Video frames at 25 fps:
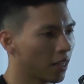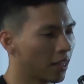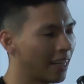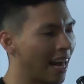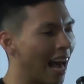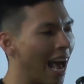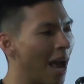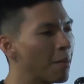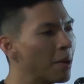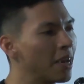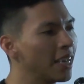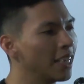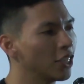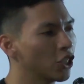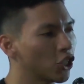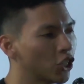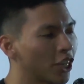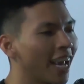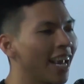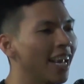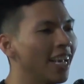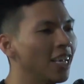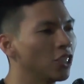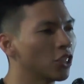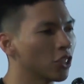Climate
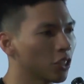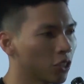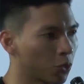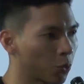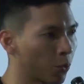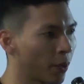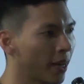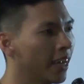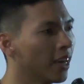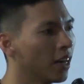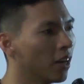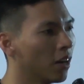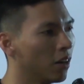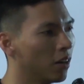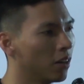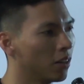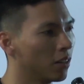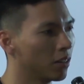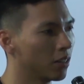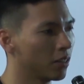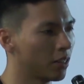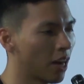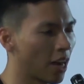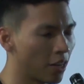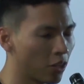change is real,
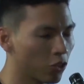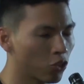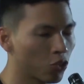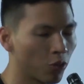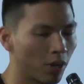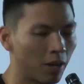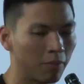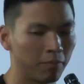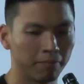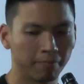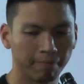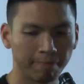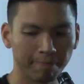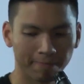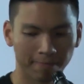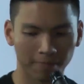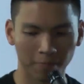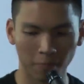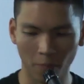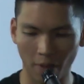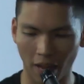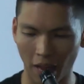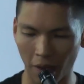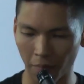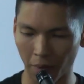Donald Trump
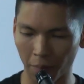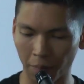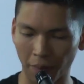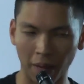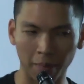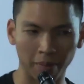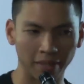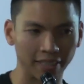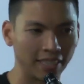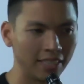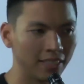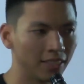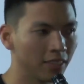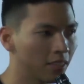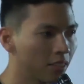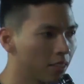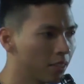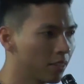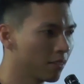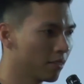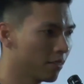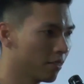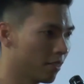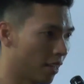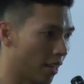and Republicans
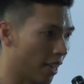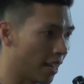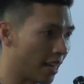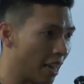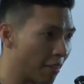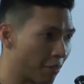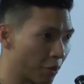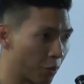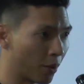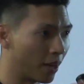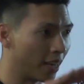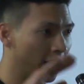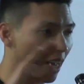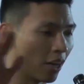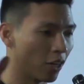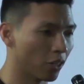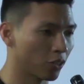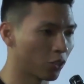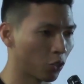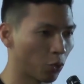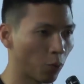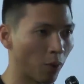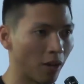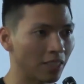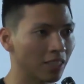and everyone
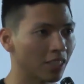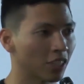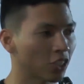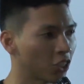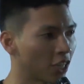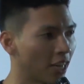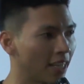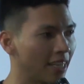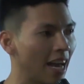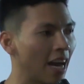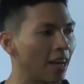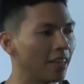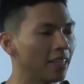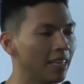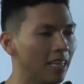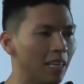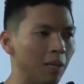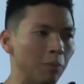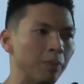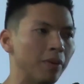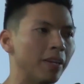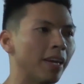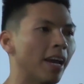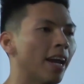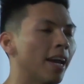else who wants to shut down the
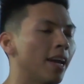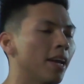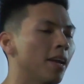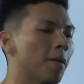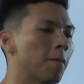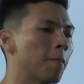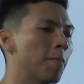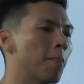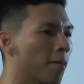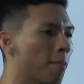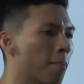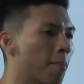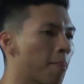EPA.